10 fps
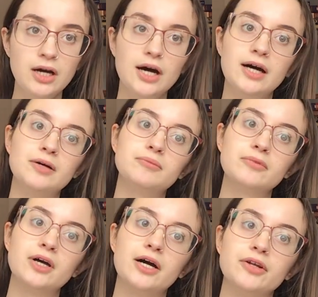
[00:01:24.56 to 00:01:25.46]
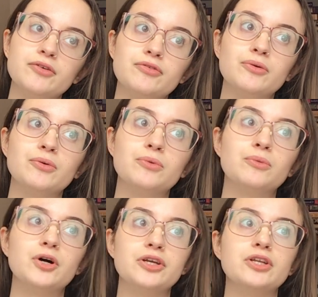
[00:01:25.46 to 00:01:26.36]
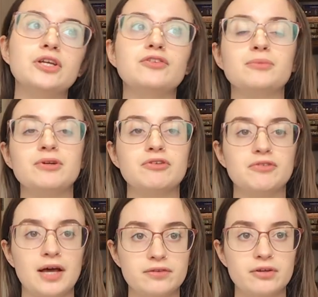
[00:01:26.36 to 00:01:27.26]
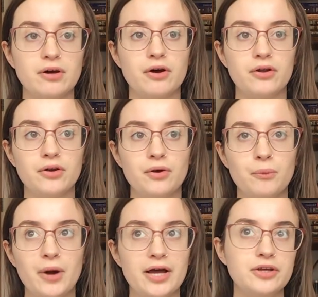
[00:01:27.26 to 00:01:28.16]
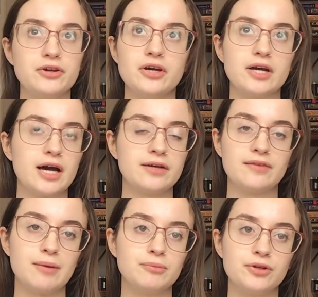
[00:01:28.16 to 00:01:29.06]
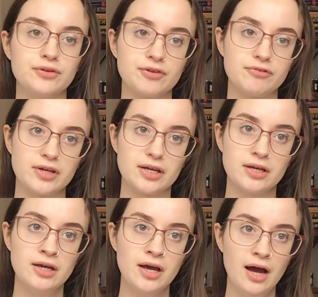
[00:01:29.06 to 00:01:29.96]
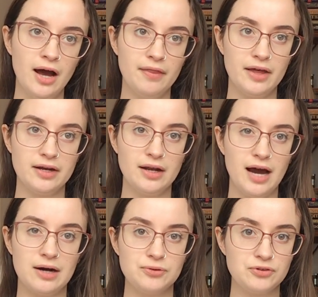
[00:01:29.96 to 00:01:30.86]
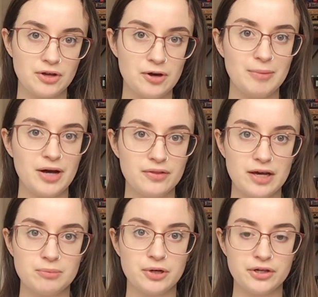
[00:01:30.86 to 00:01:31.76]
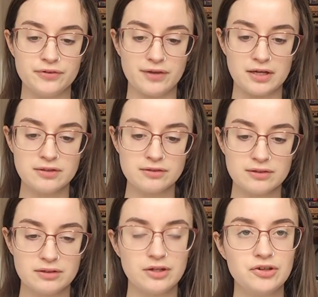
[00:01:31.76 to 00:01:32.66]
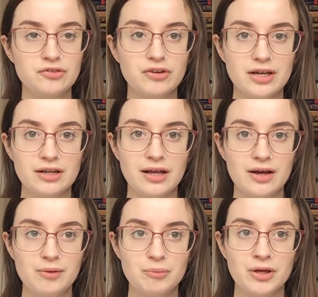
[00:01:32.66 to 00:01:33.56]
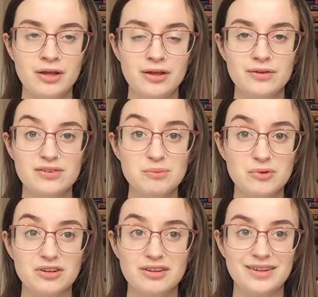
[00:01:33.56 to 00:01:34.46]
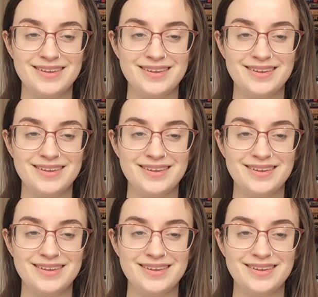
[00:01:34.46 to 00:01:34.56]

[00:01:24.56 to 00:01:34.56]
kind of what you need to be reflecting on, where you could get examples of it, and then how to go about that process, and hopefully it'll help someone.